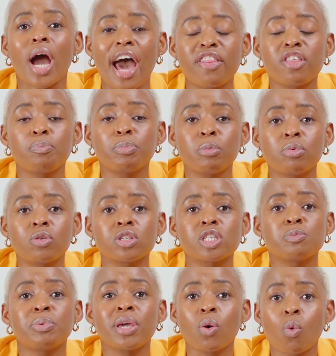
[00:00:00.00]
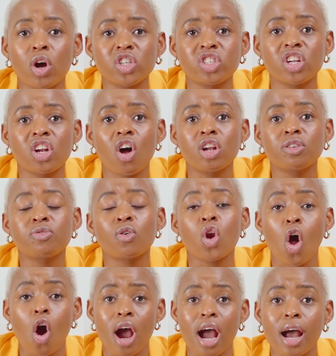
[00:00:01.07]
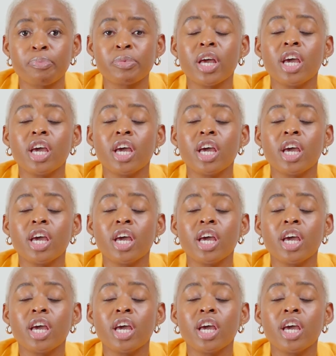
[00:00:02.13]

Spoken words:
other people because it's being watched a lot for longer.